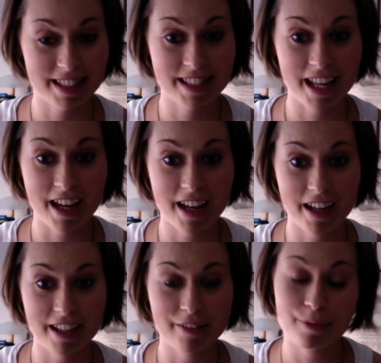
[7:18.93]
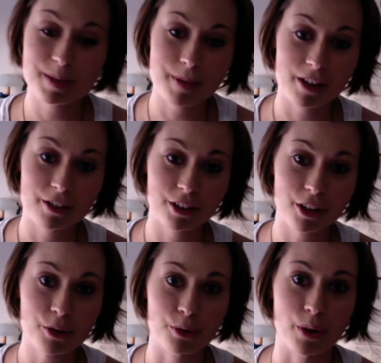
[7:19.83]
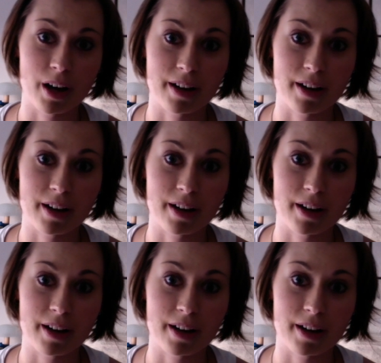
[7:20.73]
say give this pattern a go.